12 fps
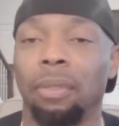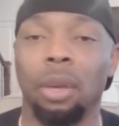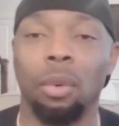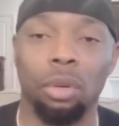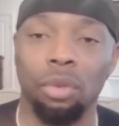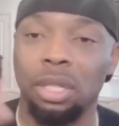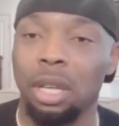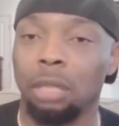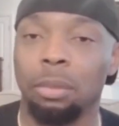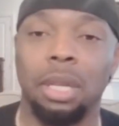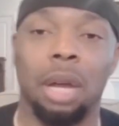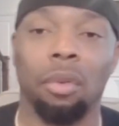If they want to reach out
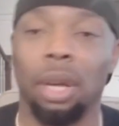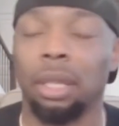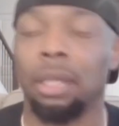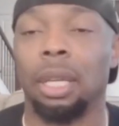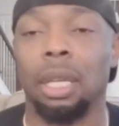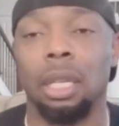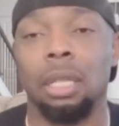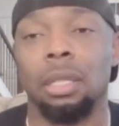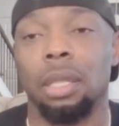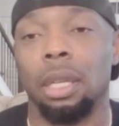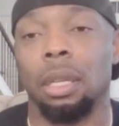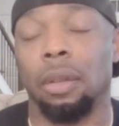to me directly, they can
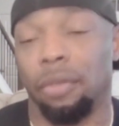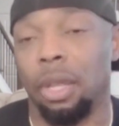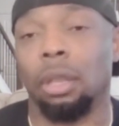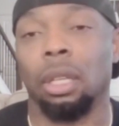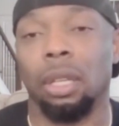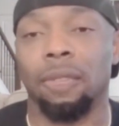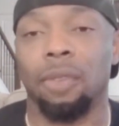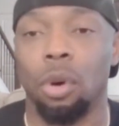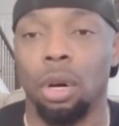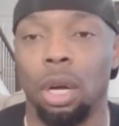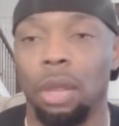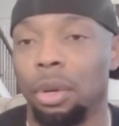if they're looking
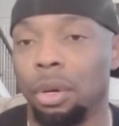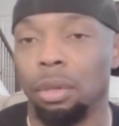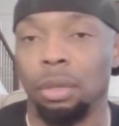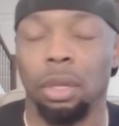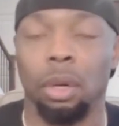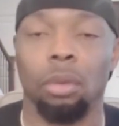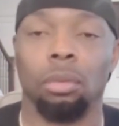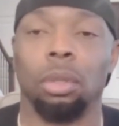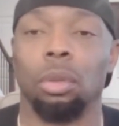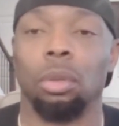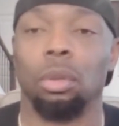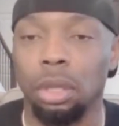for other,
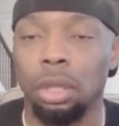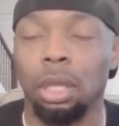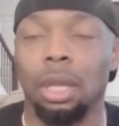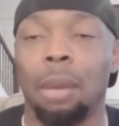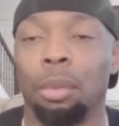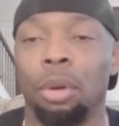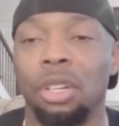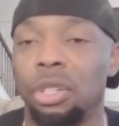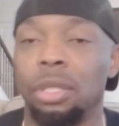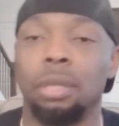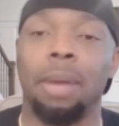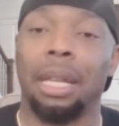little
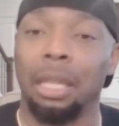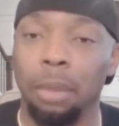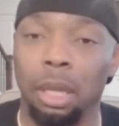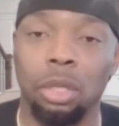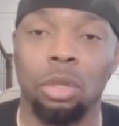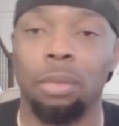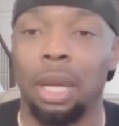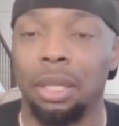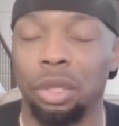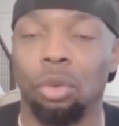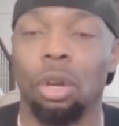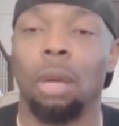collaborations, my email is on my
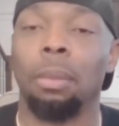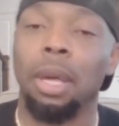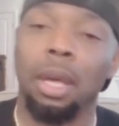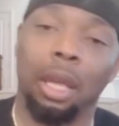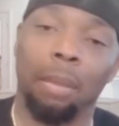Instagram.